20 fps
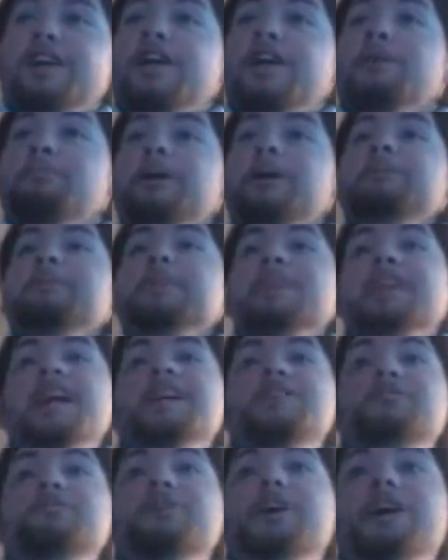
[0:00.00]
Maybe that's
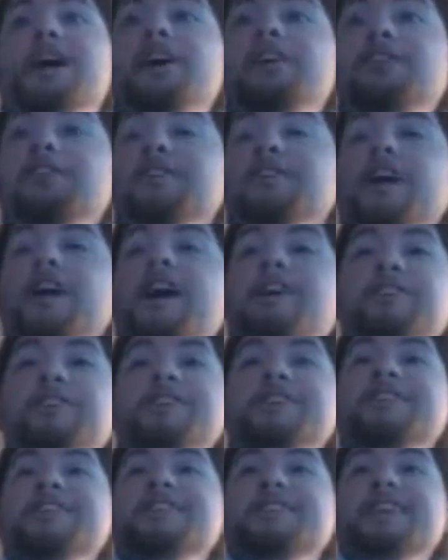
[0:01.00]
what how does
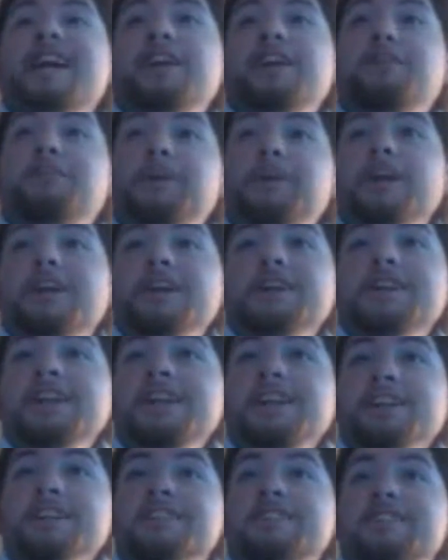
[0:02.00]
this item work
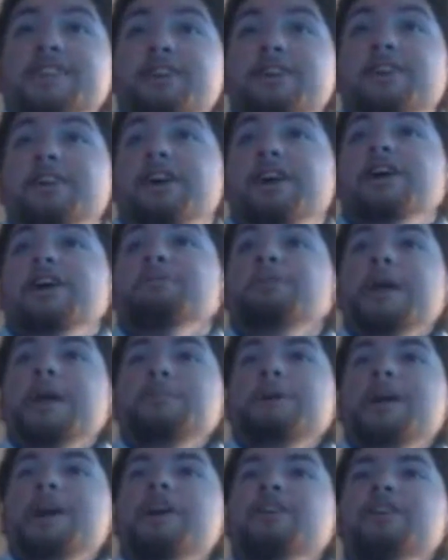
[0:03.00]
mean. So maybe
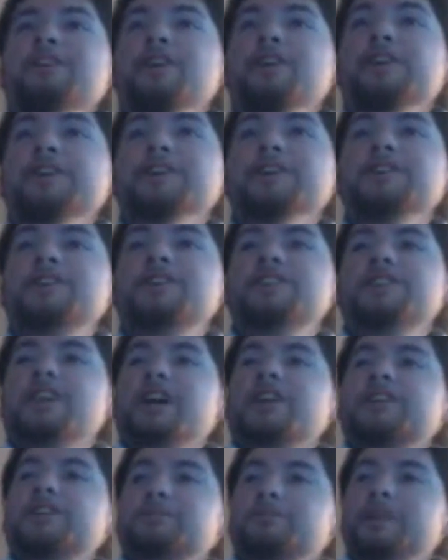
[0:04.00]
I'll talk
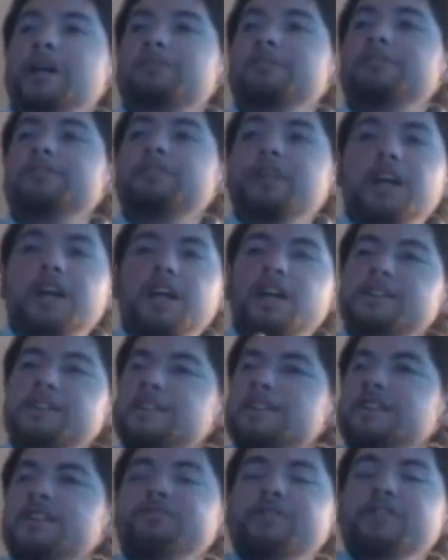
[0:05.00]
to my friend, see
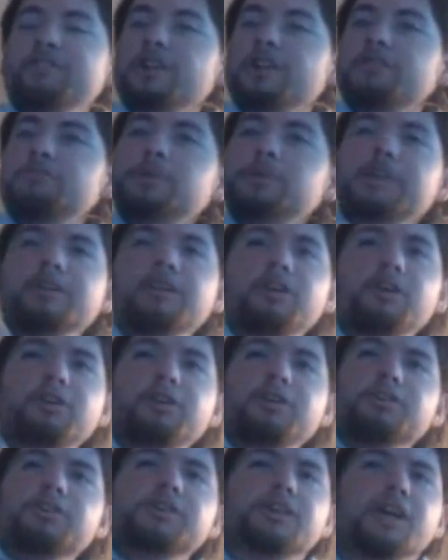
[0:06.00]
if he wants to be a
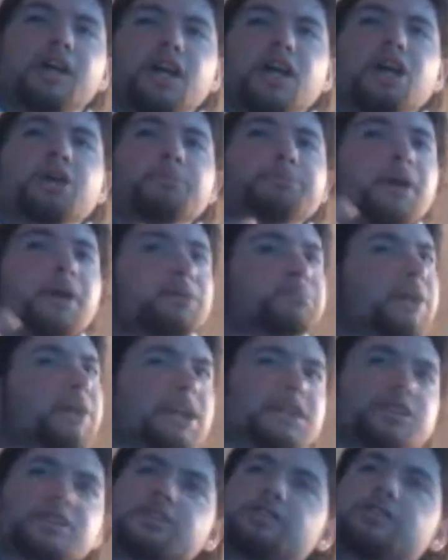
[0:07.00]
co-host. But make
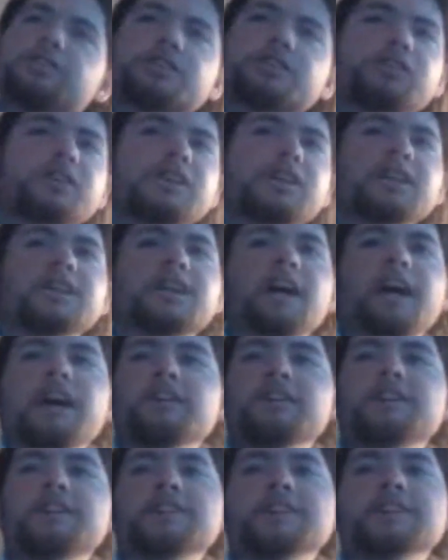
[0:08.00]
sure you tune in to How
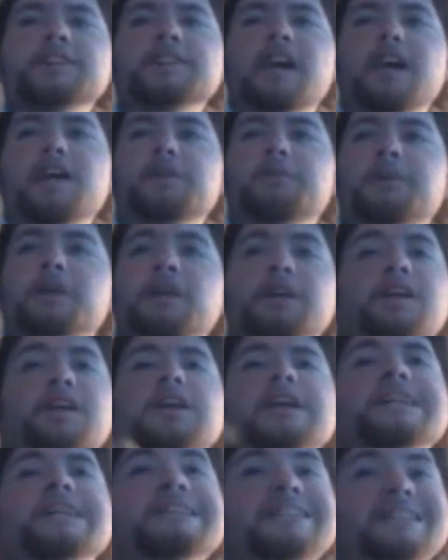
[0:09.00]
Does This Item Work
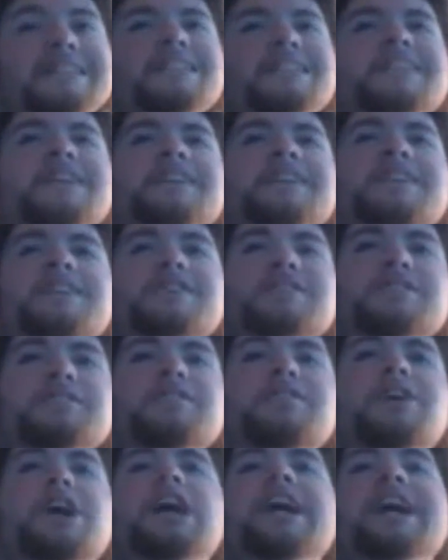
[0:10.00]
Season 2
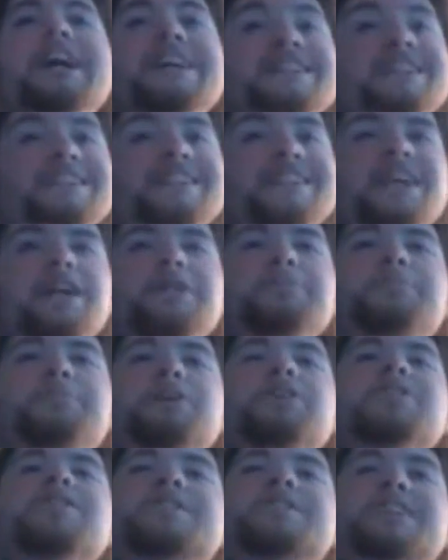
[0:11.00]
and stay
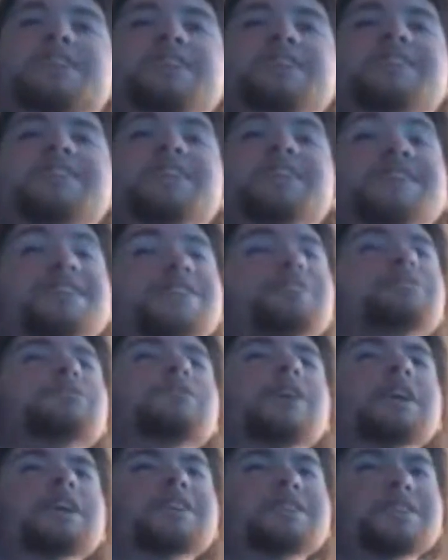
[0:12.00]
posted to Tim's
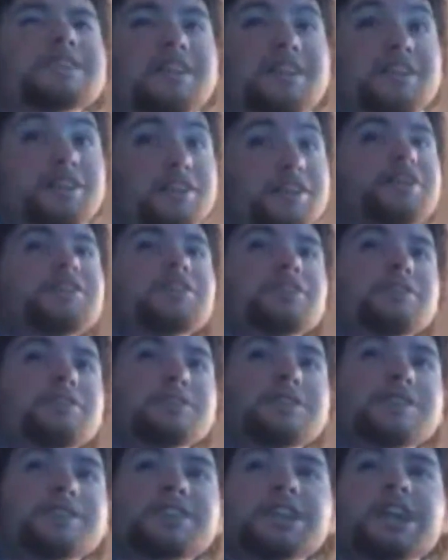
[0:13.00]
Weather Center
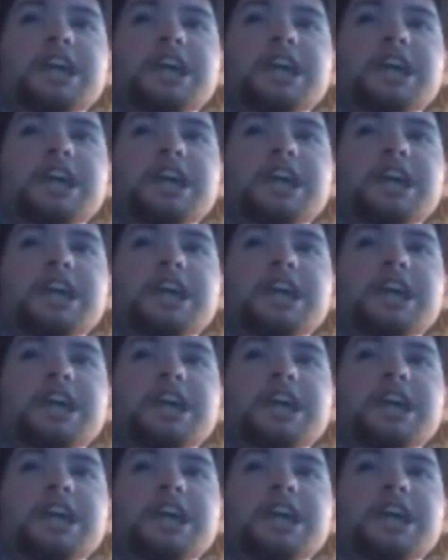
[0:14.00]
News